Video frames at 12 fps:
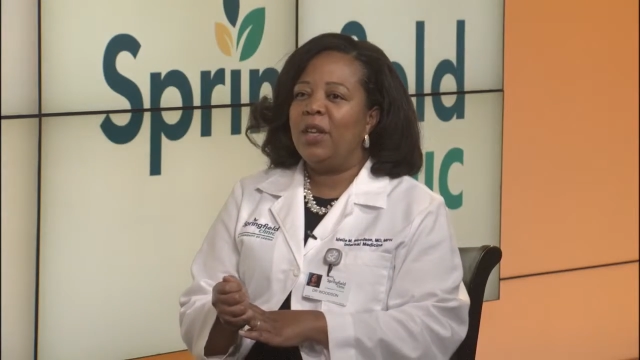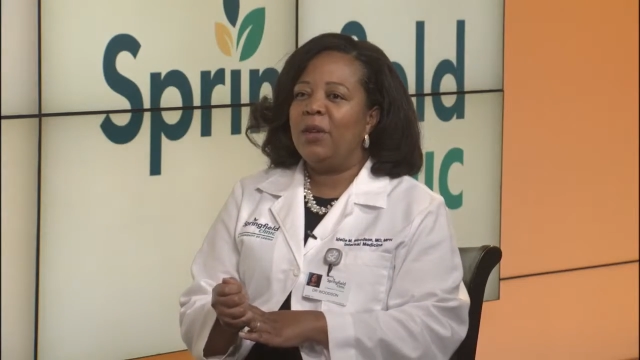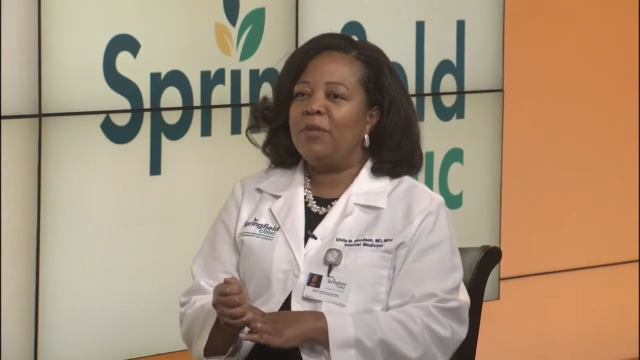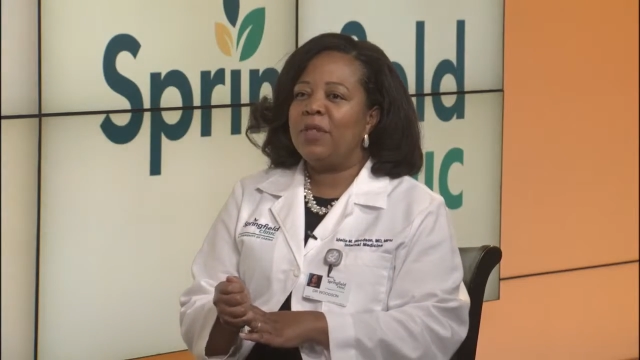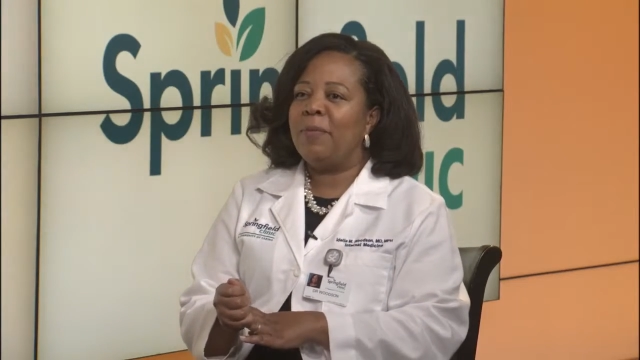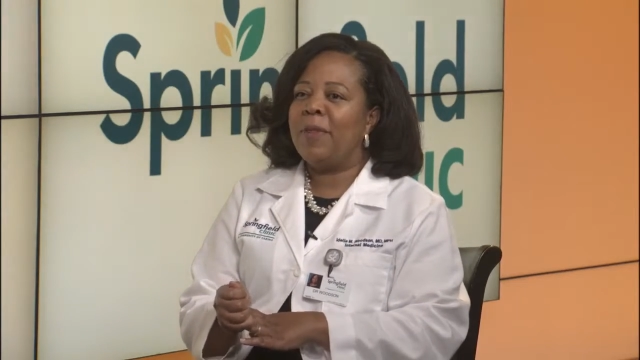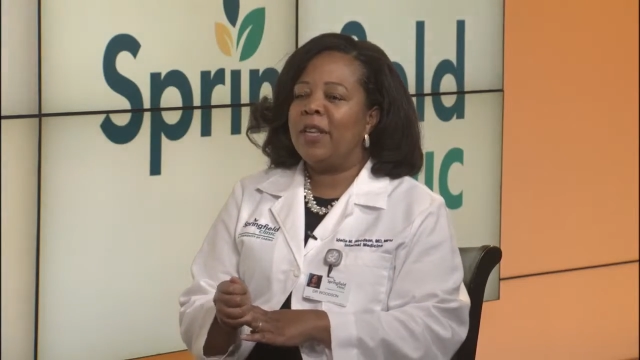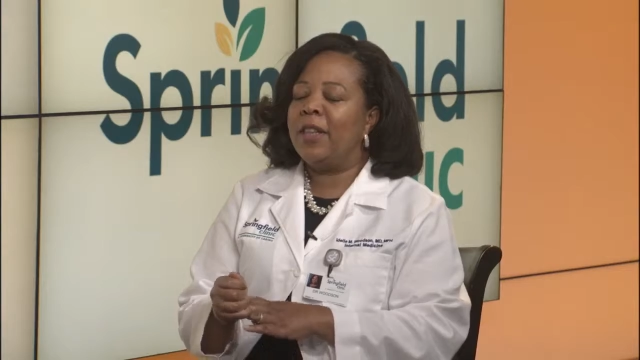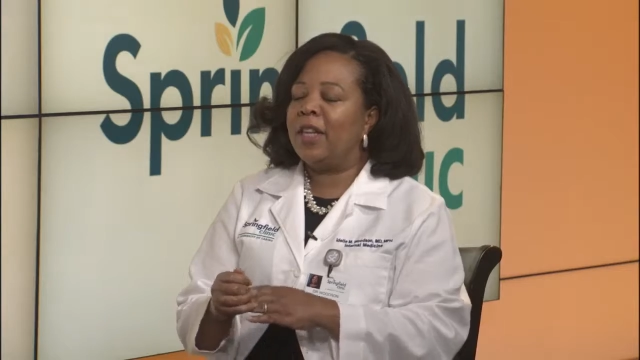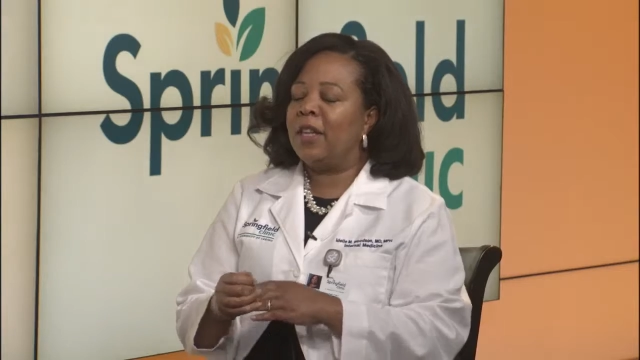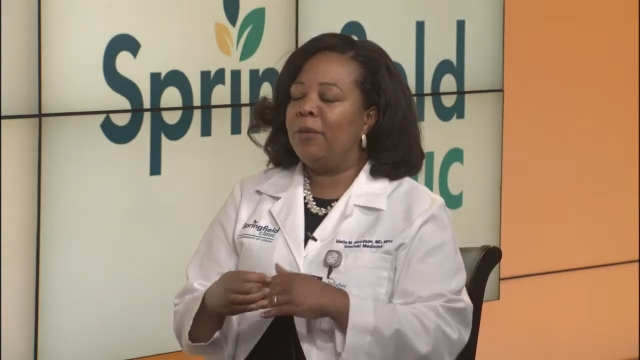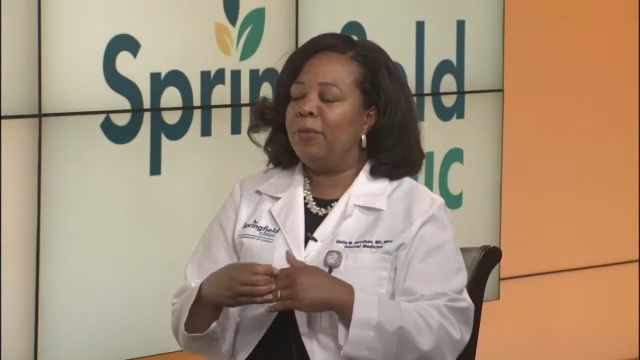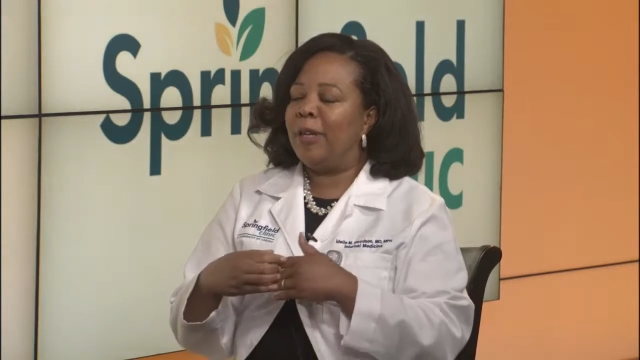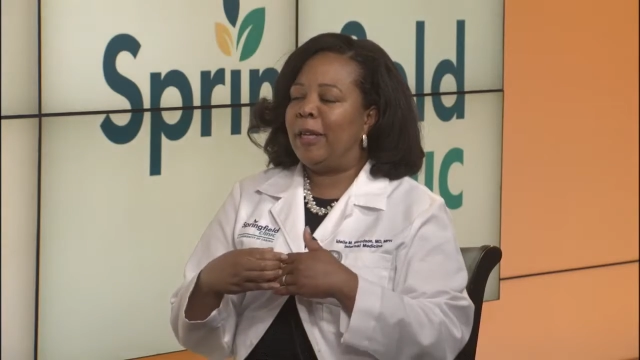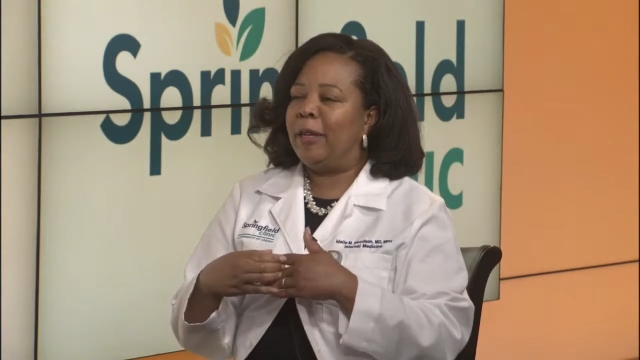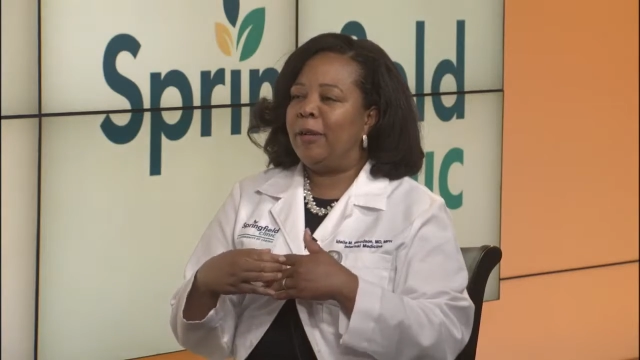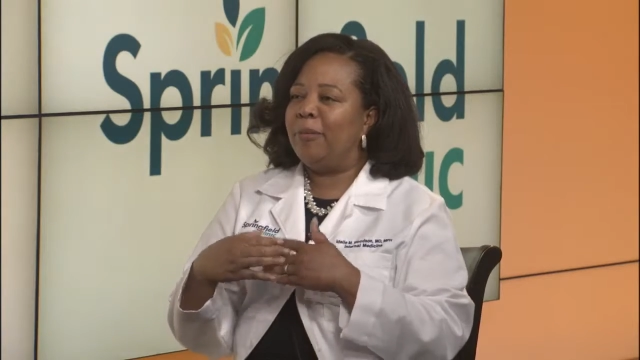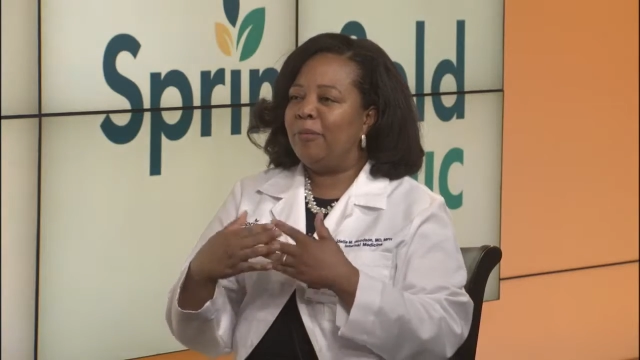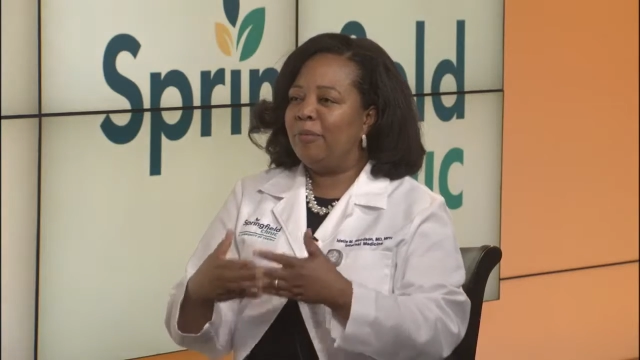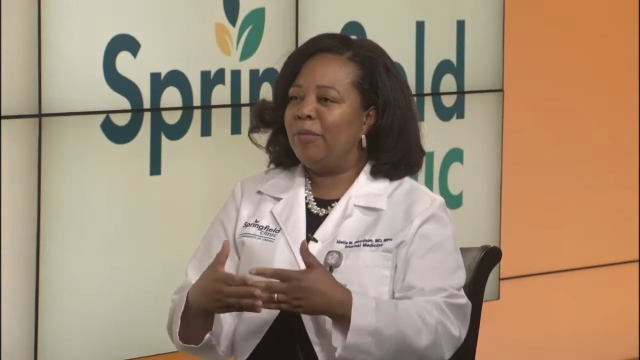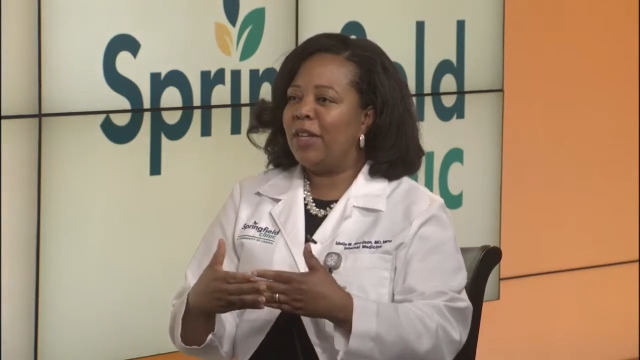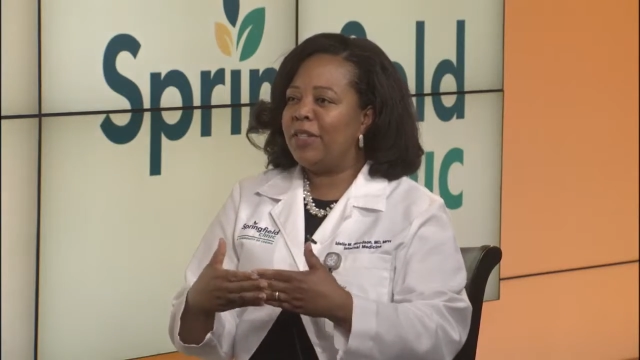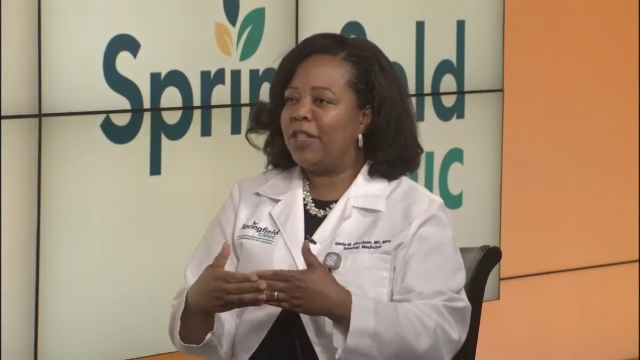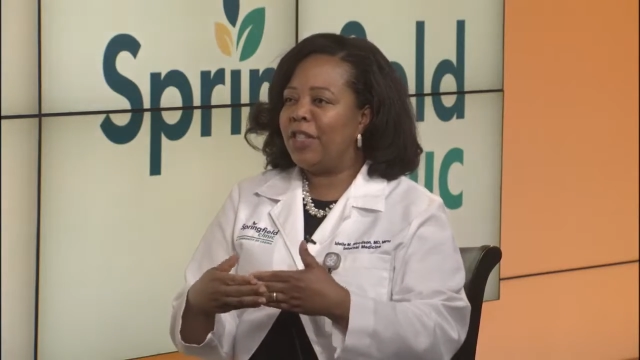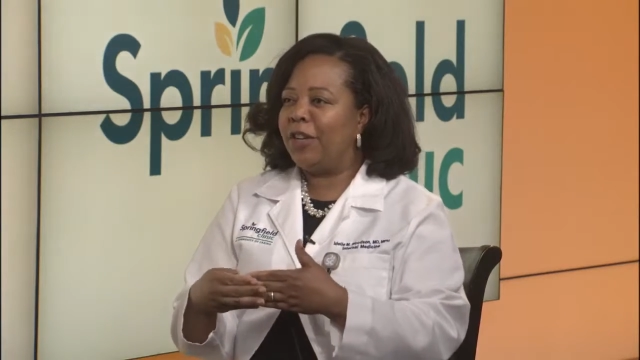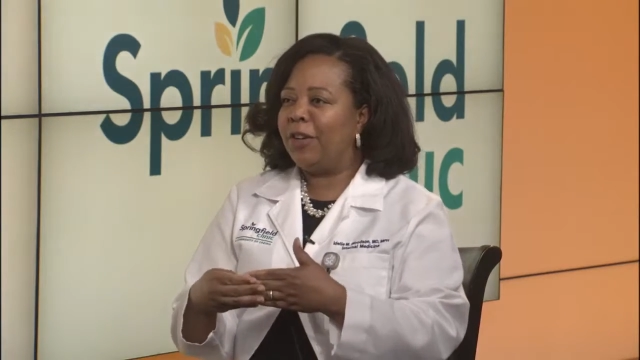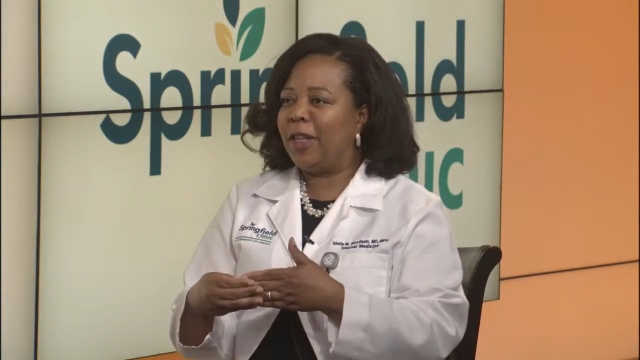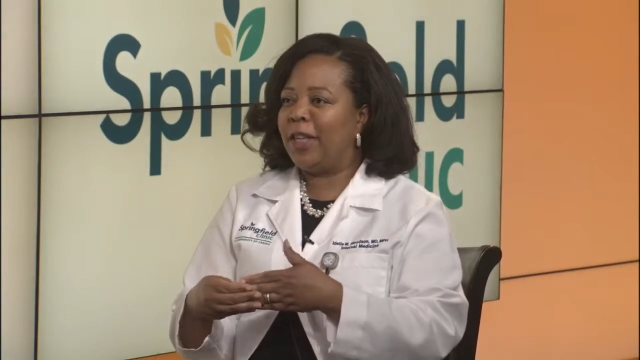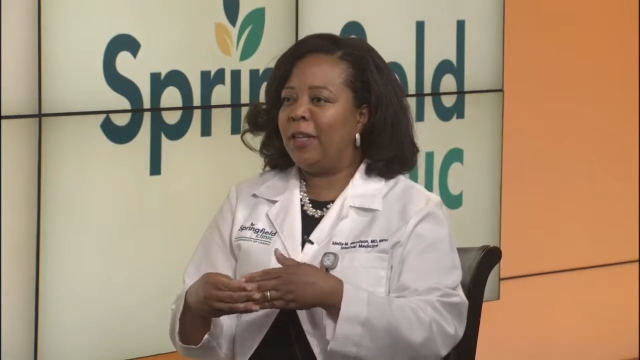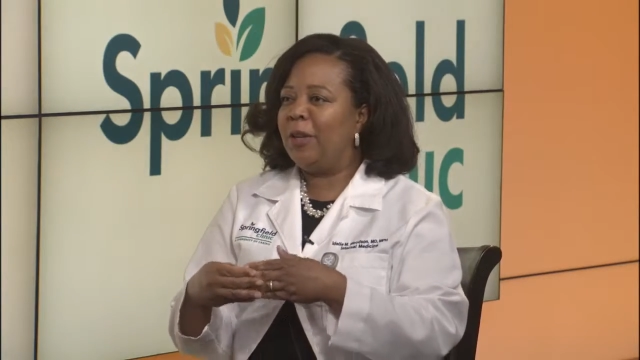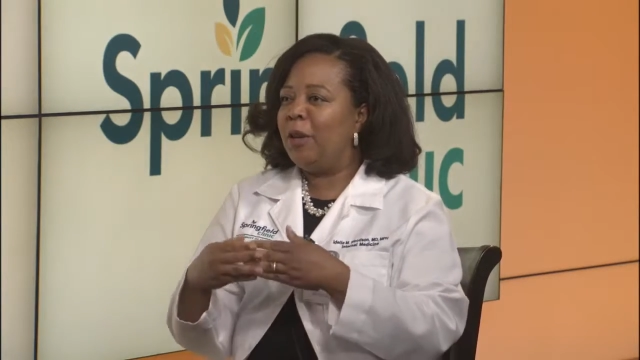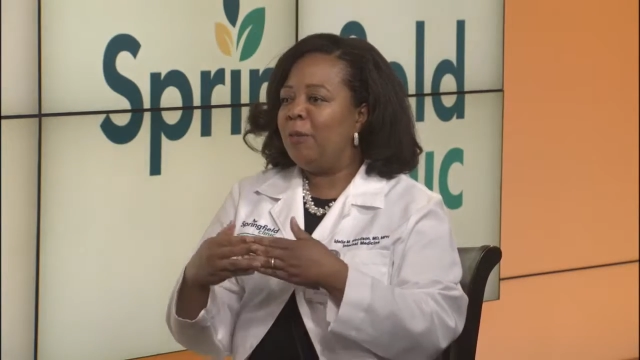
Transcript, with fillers: something that can be necessarily